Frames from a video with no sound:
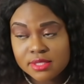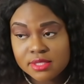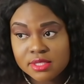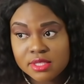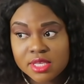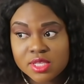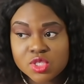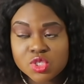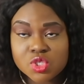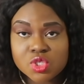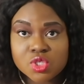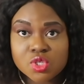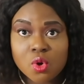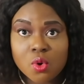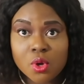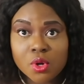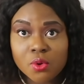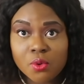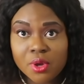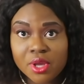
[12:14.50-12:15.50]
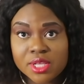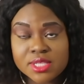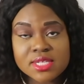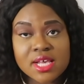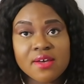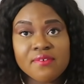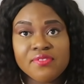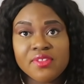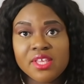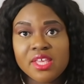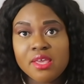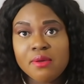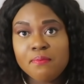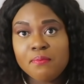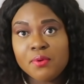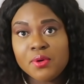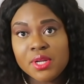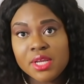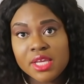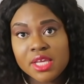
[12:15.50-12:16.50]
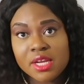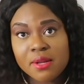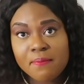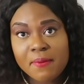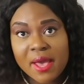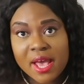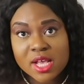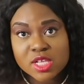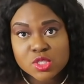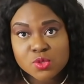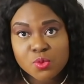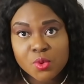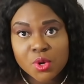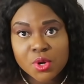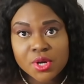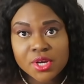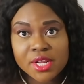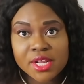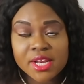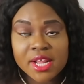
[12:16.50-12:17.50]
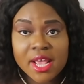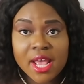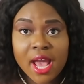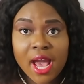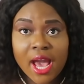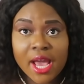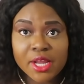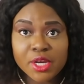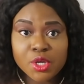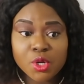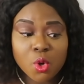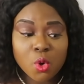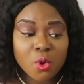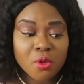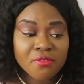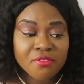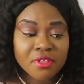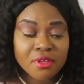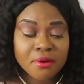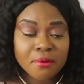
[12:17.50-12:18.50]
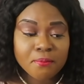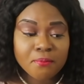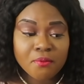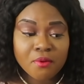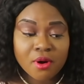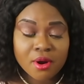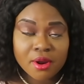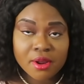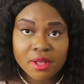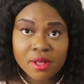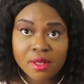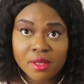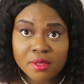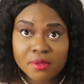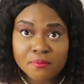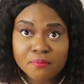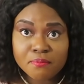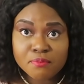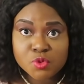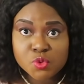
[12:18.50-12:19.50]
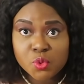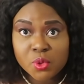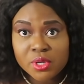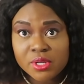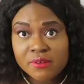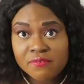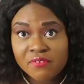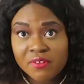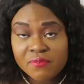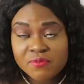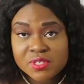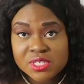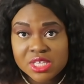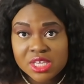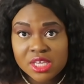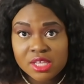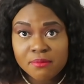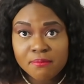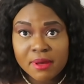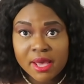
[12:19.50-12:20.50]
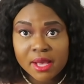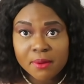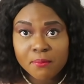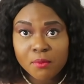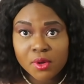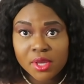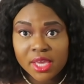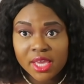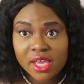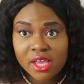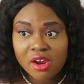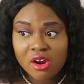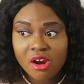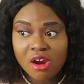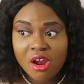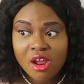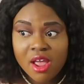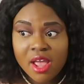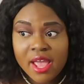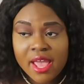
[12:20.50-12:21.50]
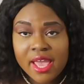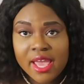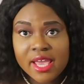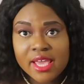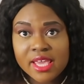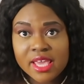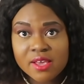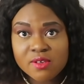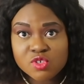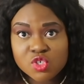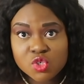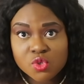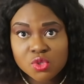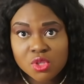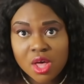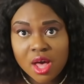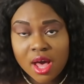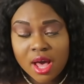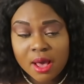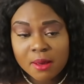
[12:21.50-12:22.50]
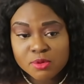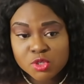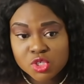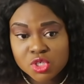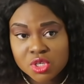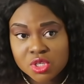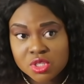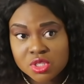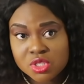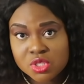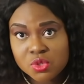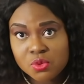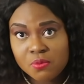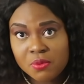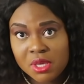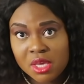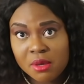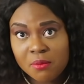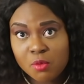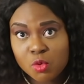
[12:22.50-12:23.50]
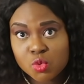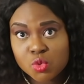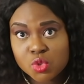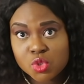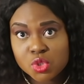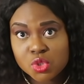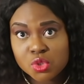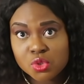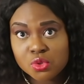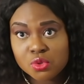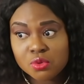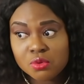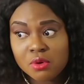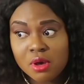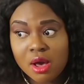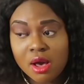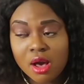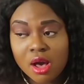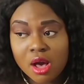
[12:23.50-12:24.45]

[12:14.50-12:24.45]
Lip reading: it's so annoying to have to keep putting in a password. And I know the 2015 MacBook Air, it gives you the option to be able to